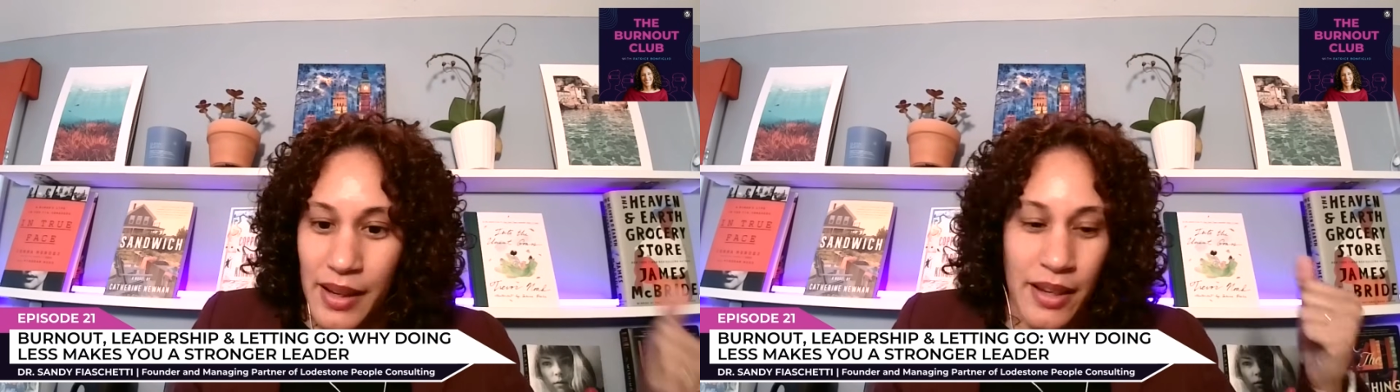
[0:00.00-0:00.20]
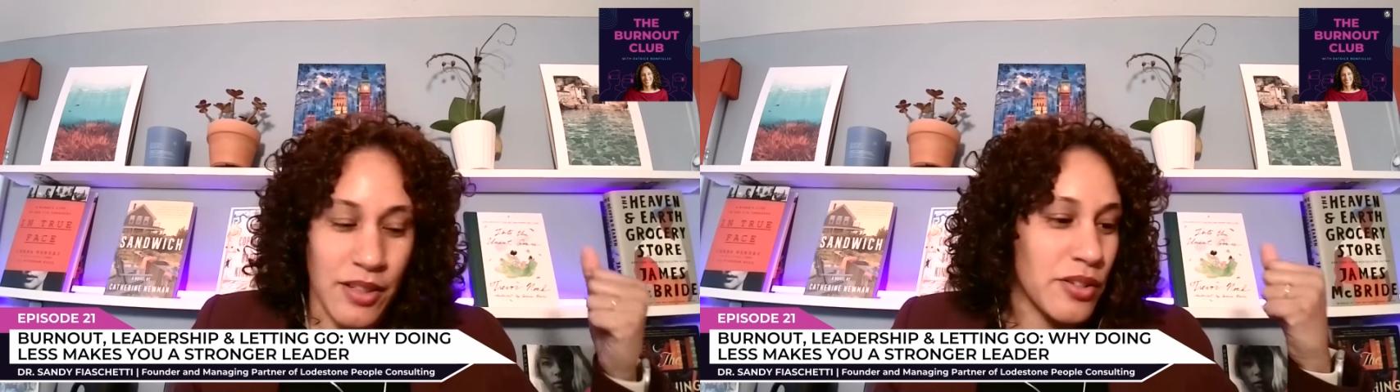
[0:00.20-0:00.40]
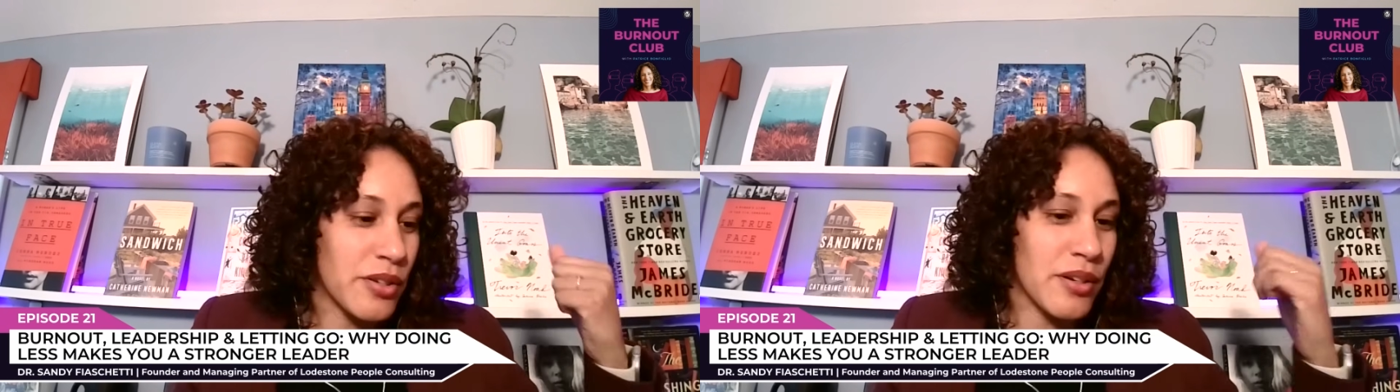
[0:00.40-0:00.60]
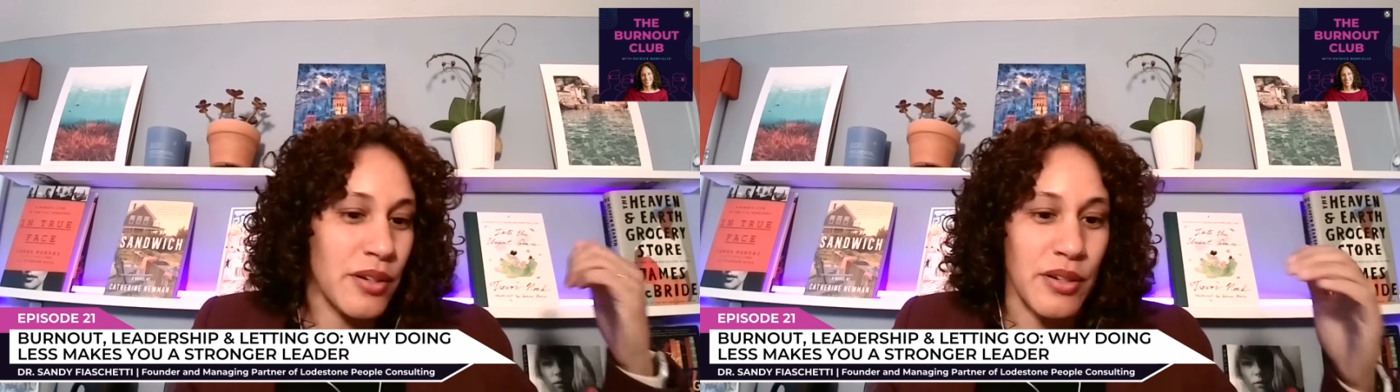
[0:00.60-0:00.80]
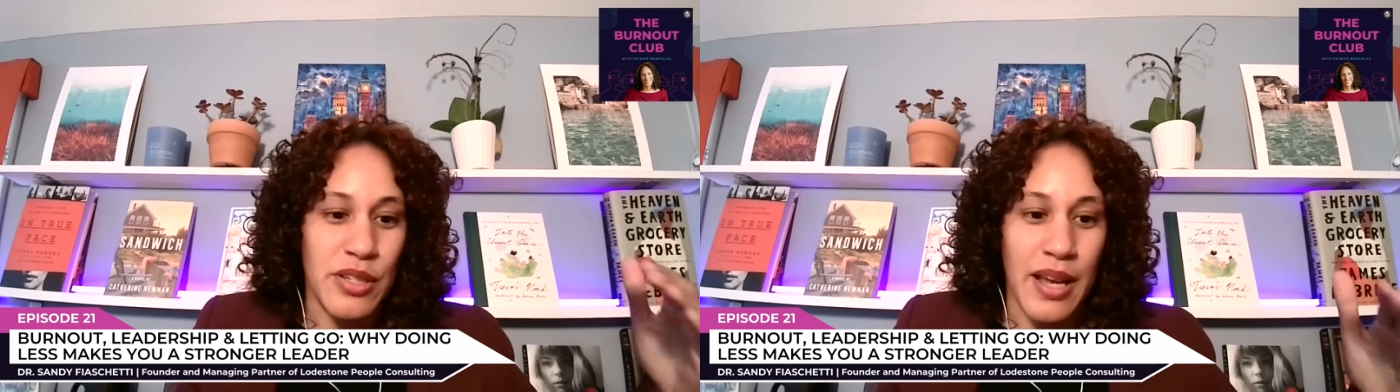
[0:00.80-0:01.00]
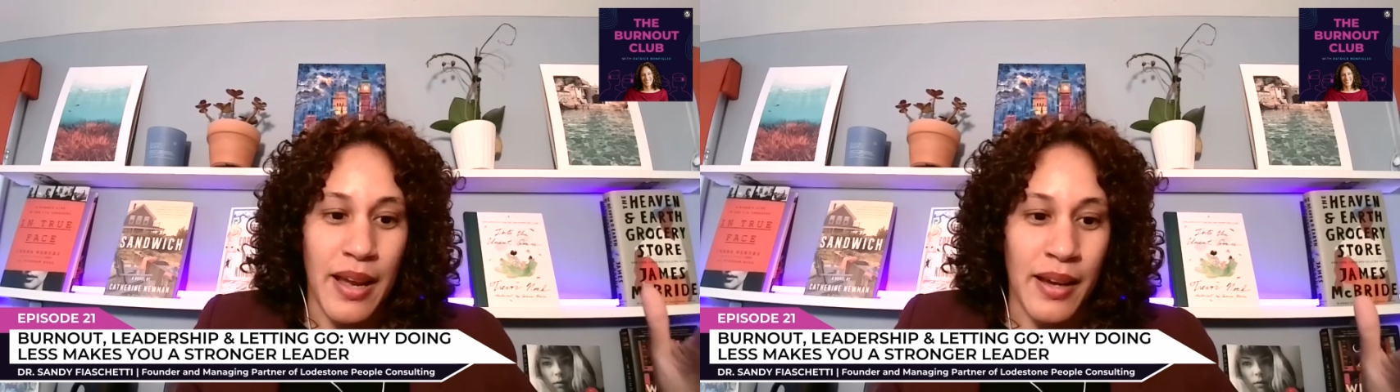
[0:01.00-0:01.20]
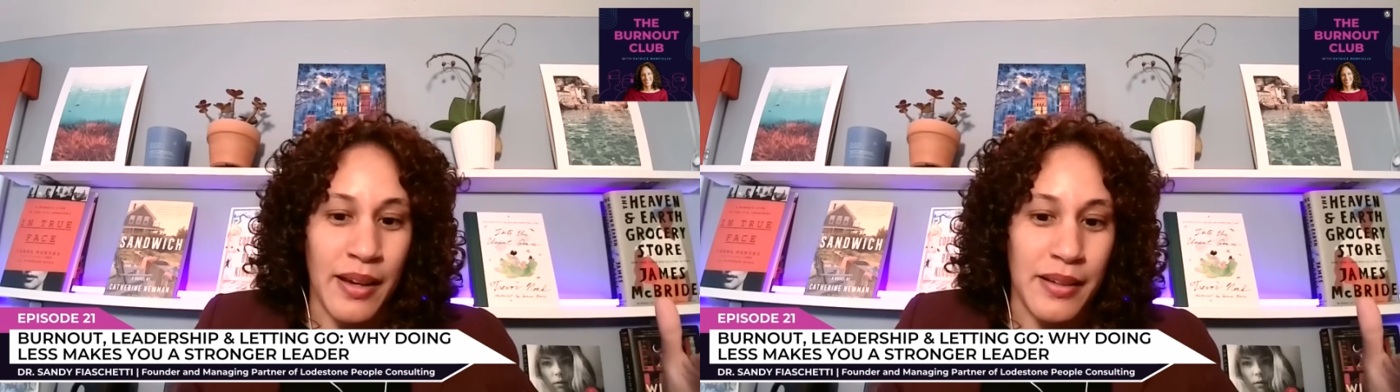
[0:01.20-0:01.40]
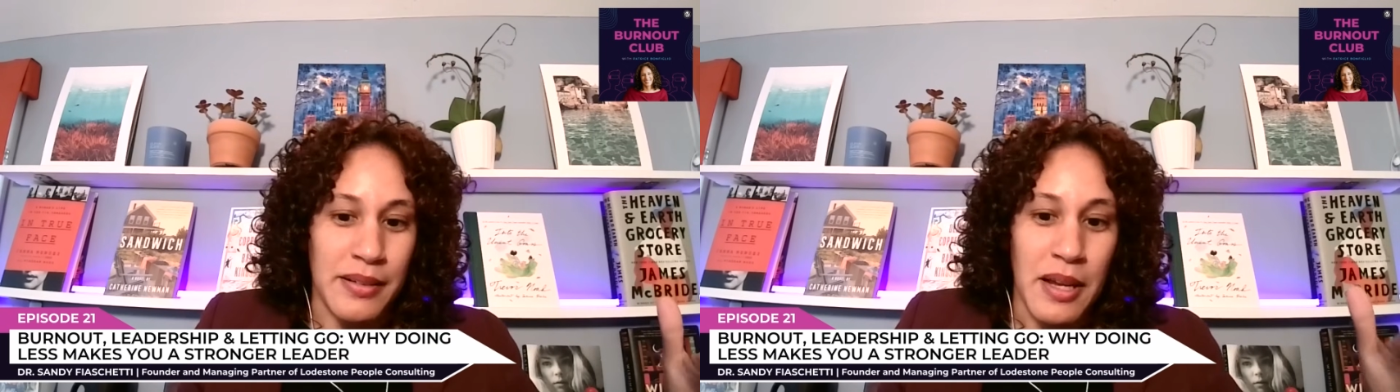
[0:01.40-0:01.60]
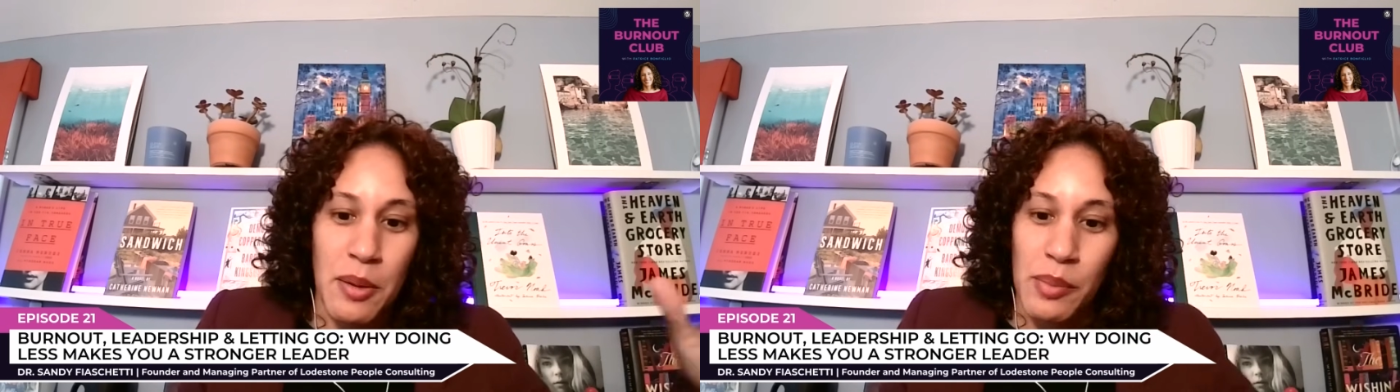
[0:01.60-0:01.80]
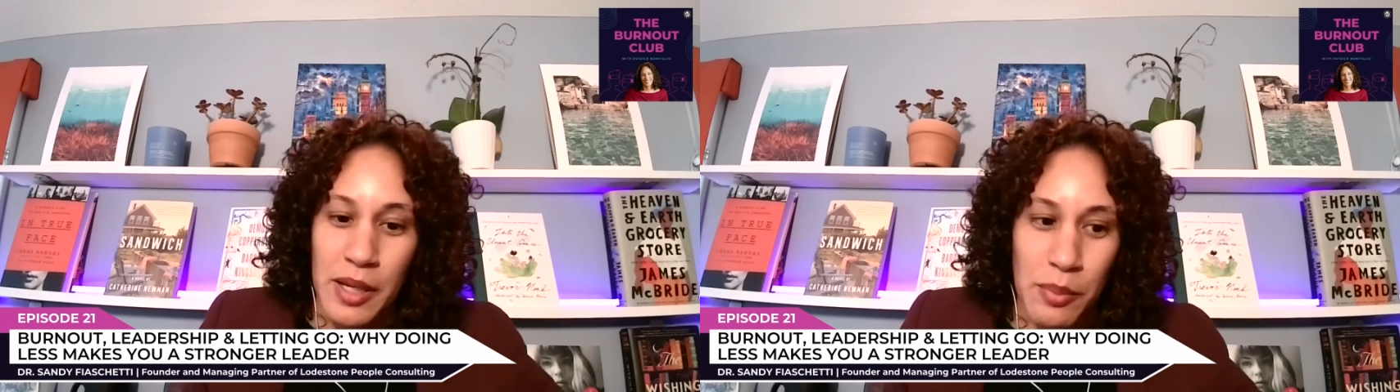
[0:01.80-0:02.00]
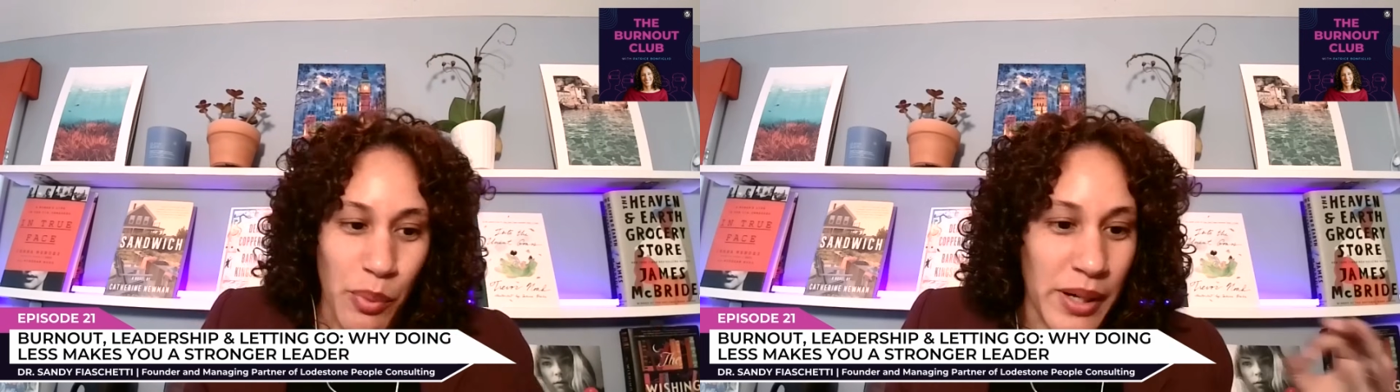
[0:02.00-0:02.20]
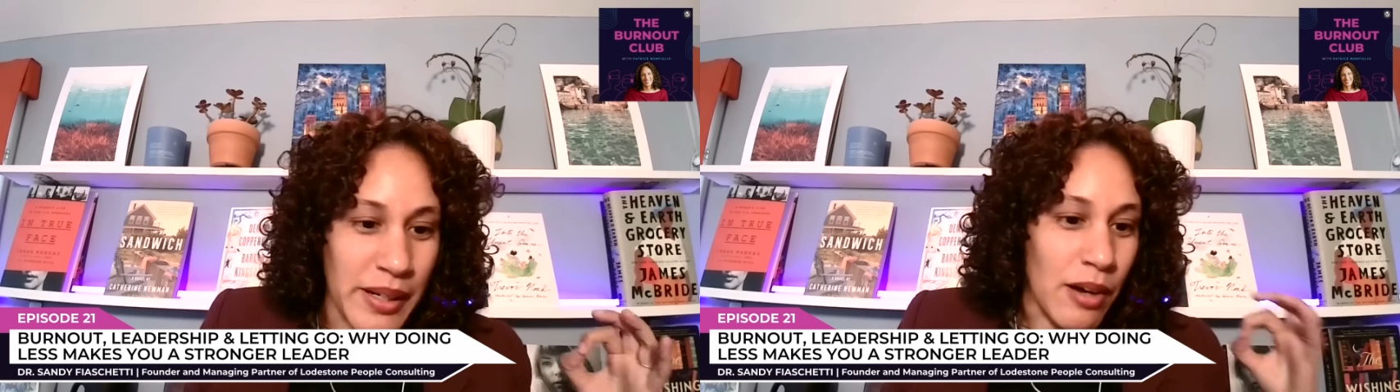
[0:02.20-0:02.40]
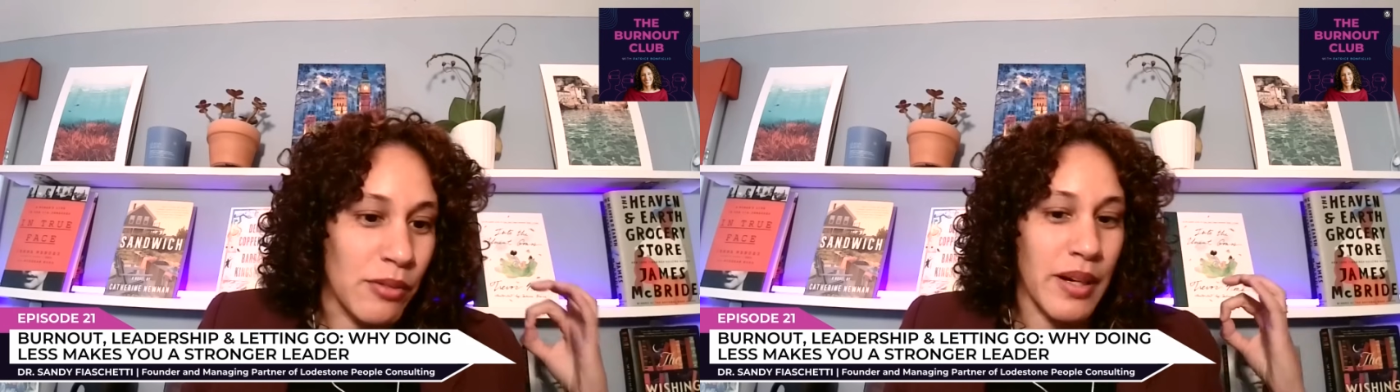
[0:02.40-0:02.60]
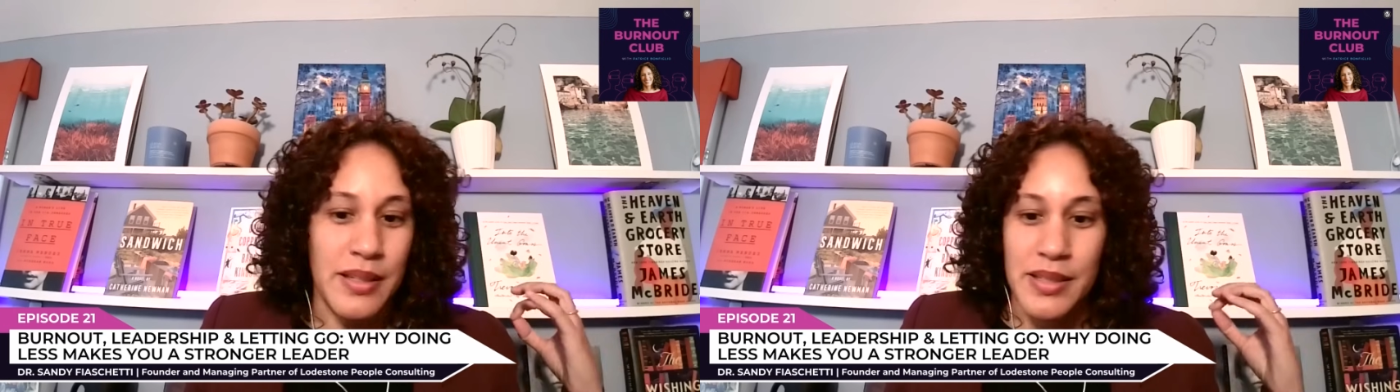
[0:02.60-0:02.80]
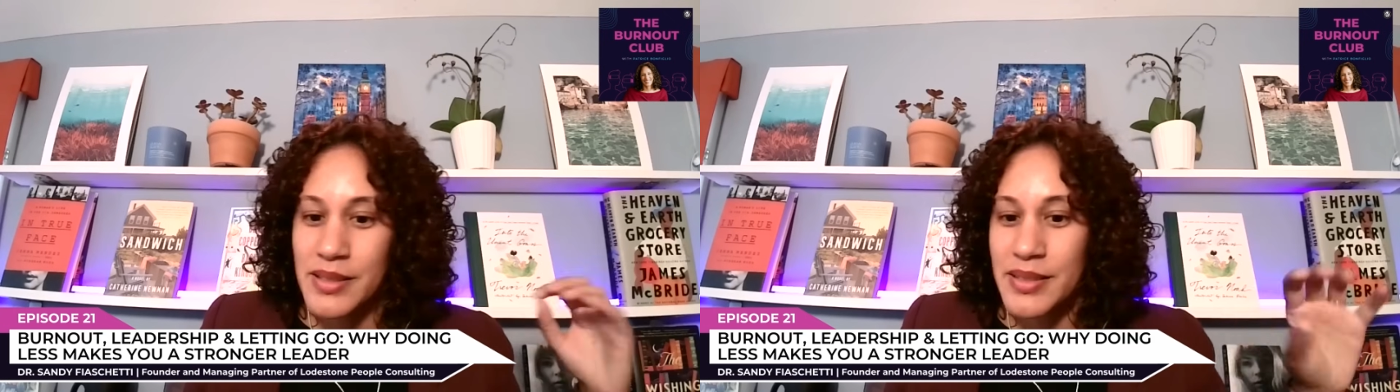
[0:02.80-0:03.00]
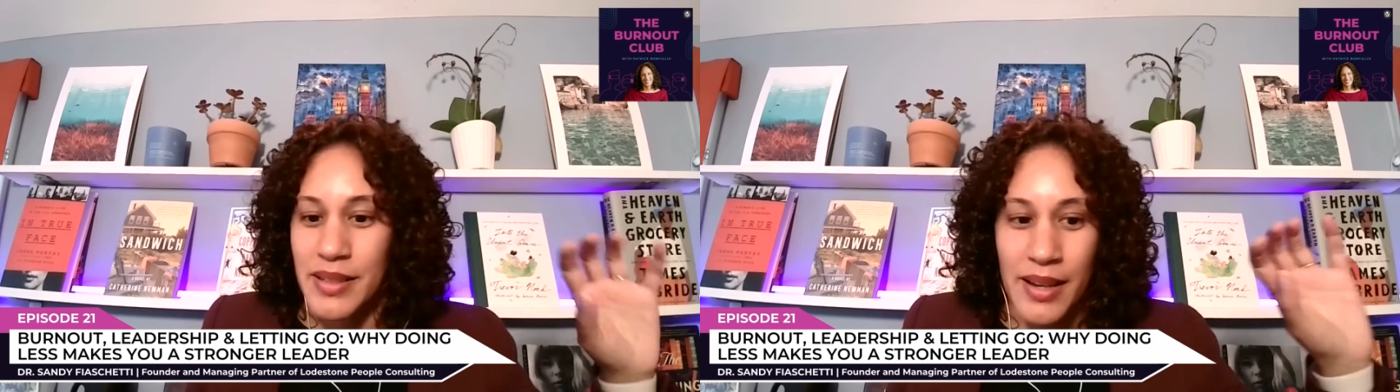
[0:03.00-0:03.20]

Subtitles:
answers and can point out risks